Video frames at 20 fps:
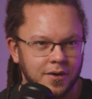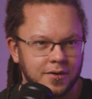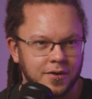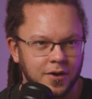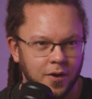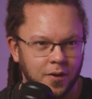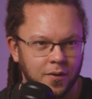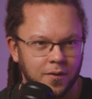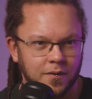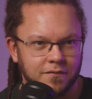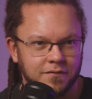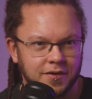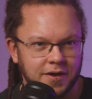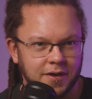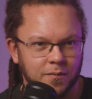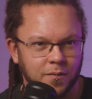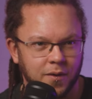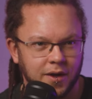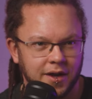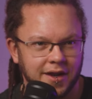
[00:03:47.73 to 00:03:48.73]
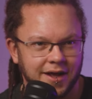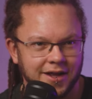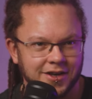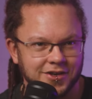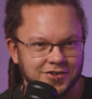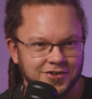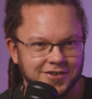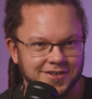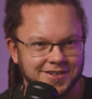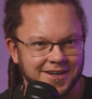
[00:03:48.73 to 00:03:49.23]
No,
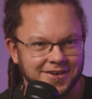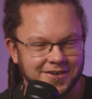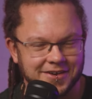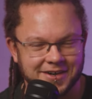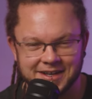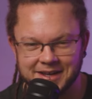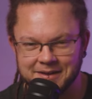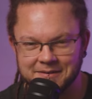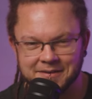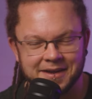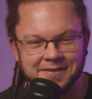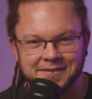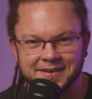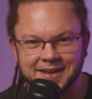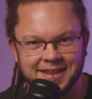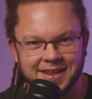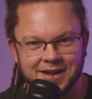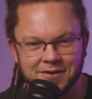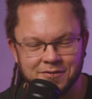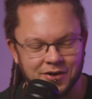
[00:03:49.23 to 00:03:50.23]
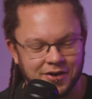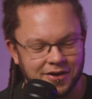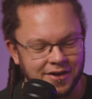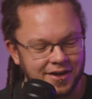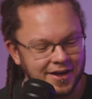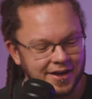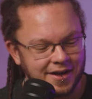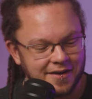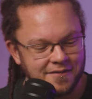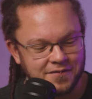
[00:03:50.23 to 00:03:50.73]
V100. I'll keep getting that wrong.
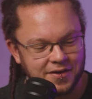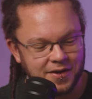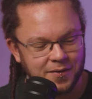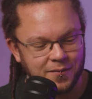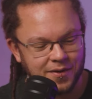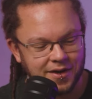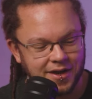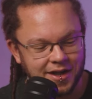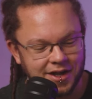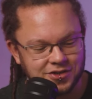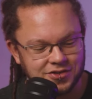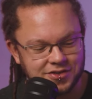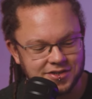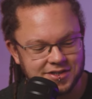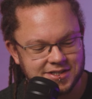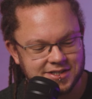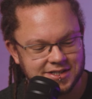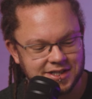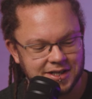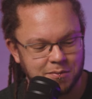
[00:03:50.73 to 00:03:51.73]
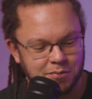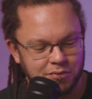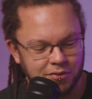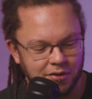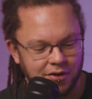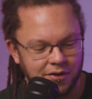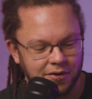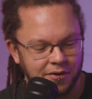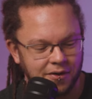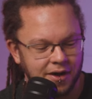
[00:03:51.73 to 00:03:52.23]
V100c
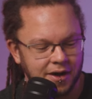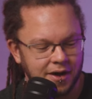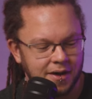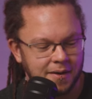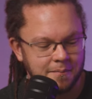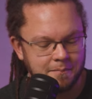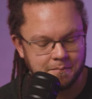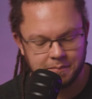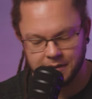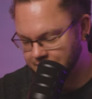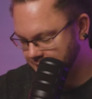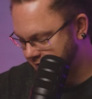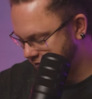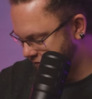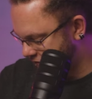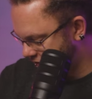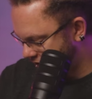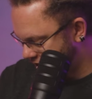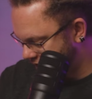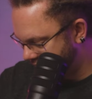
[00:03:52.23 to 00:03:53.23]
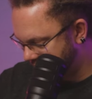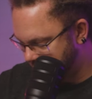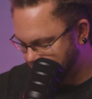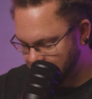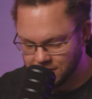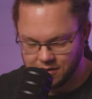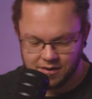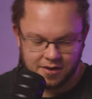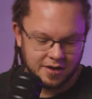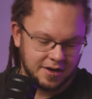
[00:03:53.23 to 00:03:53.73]
Pro. But for
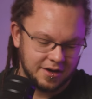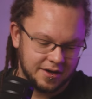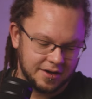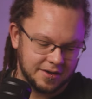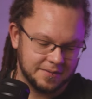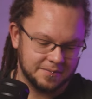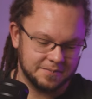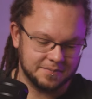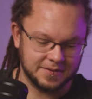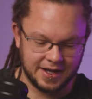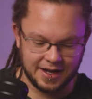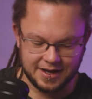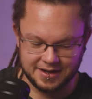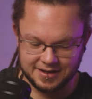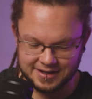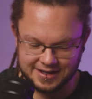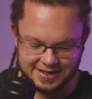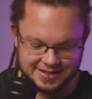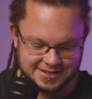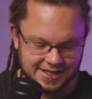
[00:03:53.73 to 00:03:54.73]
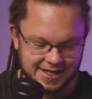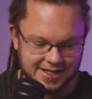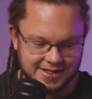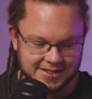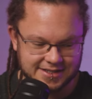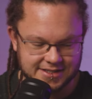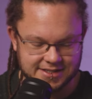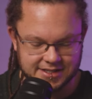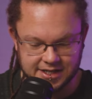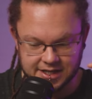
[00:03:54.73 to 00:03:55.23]
now, yeah, let's
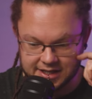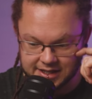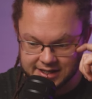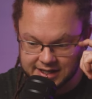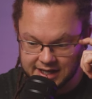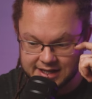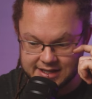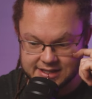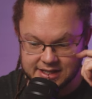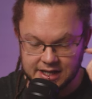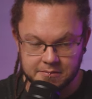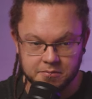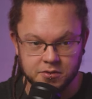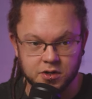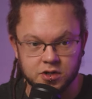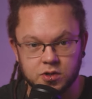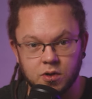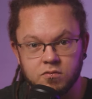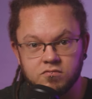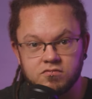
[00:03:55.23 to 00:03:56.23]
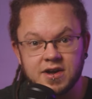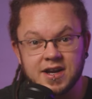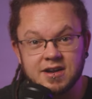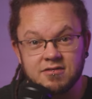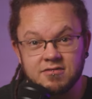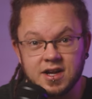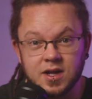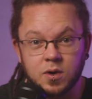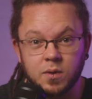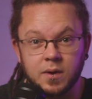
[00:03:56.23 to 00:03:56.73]
get. I'm gonna do a
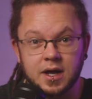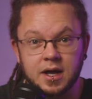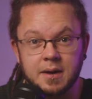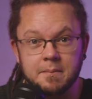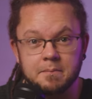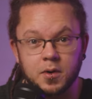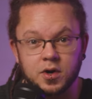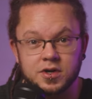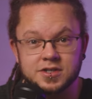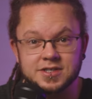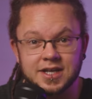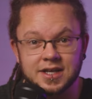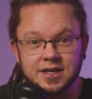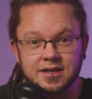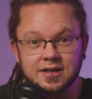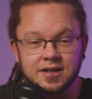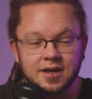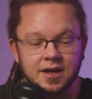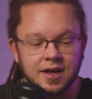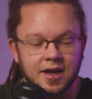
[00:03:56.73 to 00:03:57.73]
really quick unboxing,